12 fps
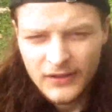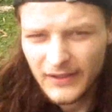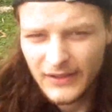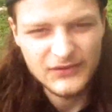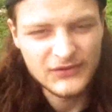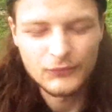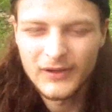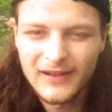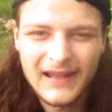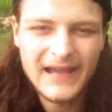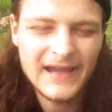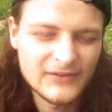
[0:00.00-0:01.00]
That just
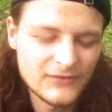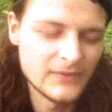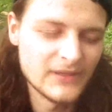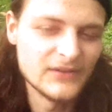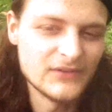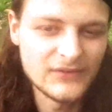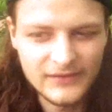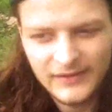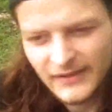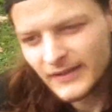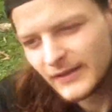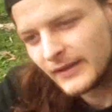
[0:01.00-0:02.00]
relax, man. Just
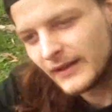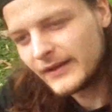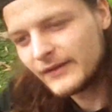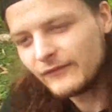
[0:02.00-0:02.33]
let it